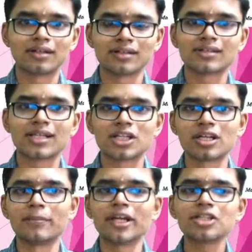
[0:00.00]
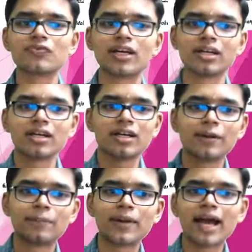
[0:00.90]
such an image where
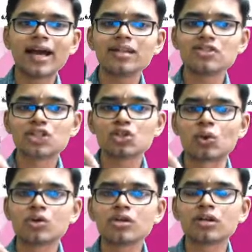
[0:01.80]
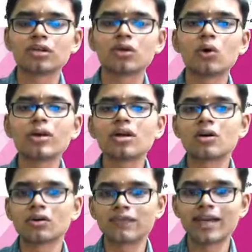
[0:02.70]
a plant is shown growing
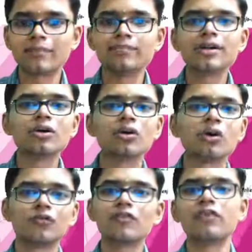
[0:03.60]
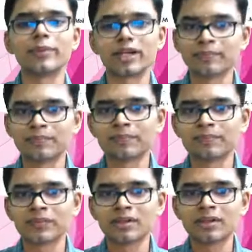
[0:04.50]
out of the embryo of a woman.
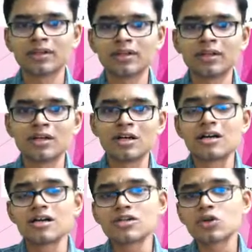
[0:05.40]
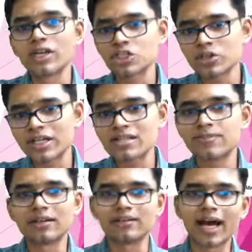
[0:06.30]
So historians
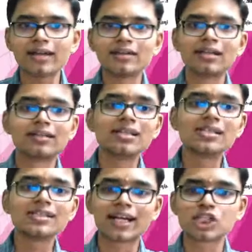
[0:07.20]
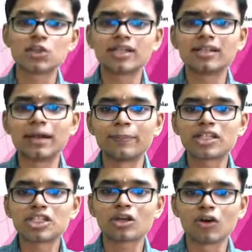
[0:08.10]
believe that this is actually the
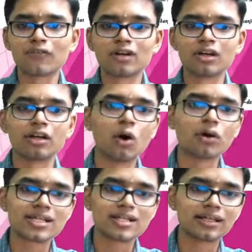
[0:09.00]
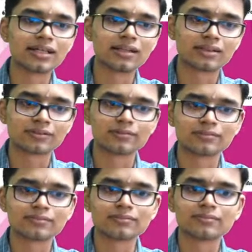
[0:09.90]
depiction of goddess Earth,
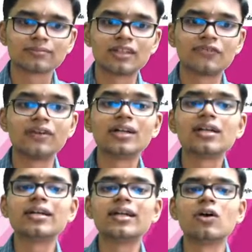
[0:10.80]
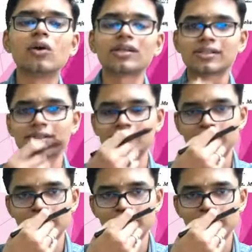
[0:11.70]
the fertility goddess.